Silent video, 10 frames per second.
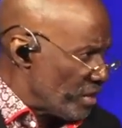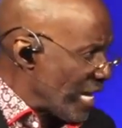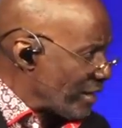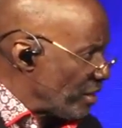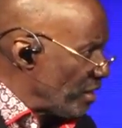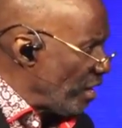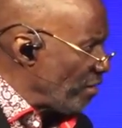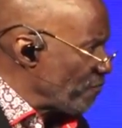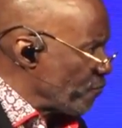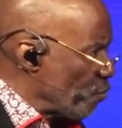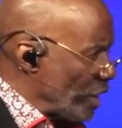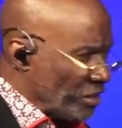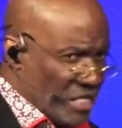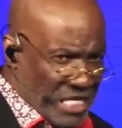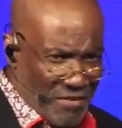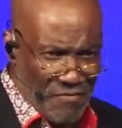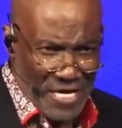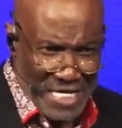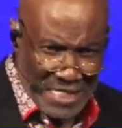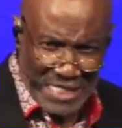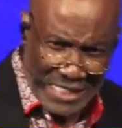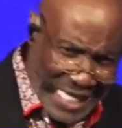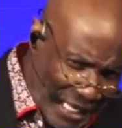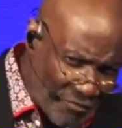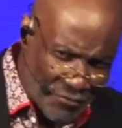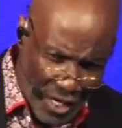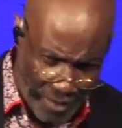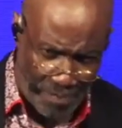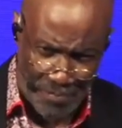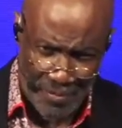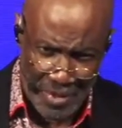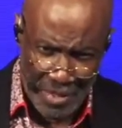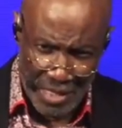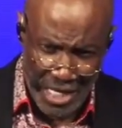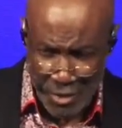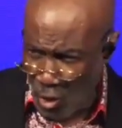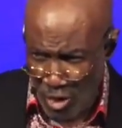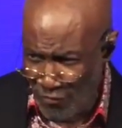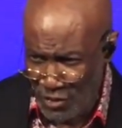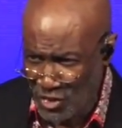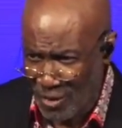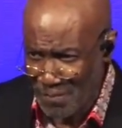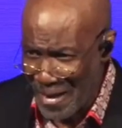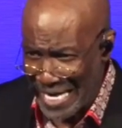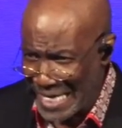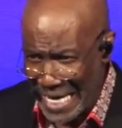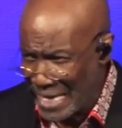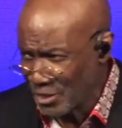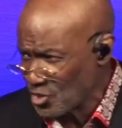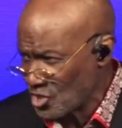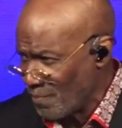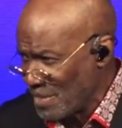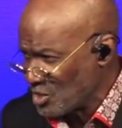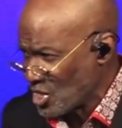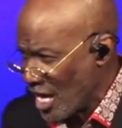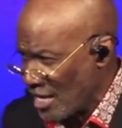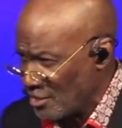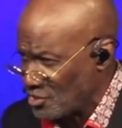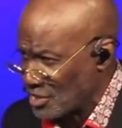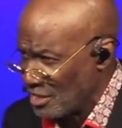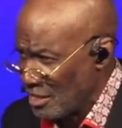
that love will give itself up in order for somebody else to be changed.